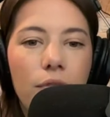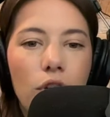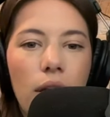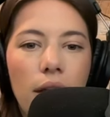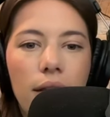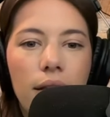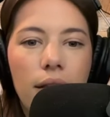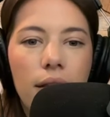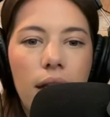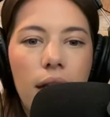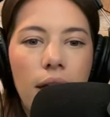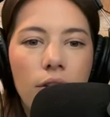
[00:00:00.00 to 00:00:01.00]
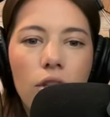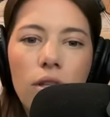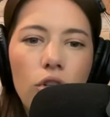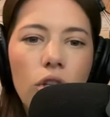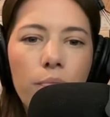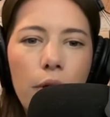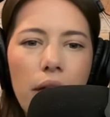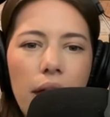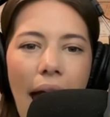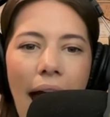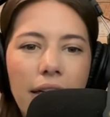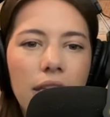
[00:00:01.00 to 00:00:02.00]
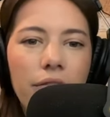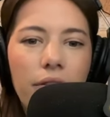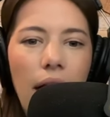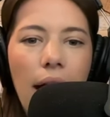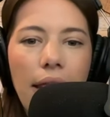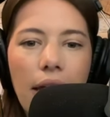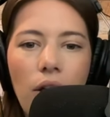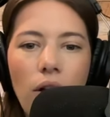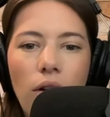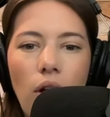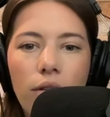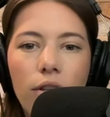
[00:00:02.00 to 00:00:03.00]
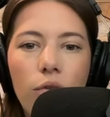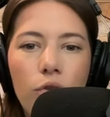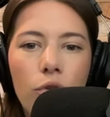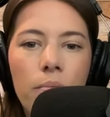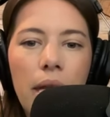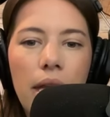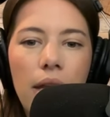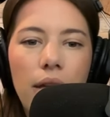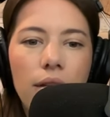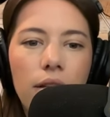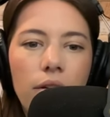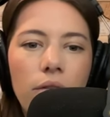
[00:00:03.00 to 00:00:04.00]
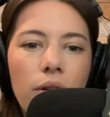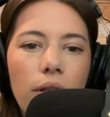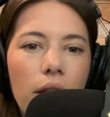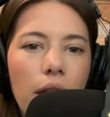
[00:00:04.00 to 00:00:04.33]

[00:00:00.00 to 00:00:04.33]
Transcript: She's pretty active, I think, on social media too.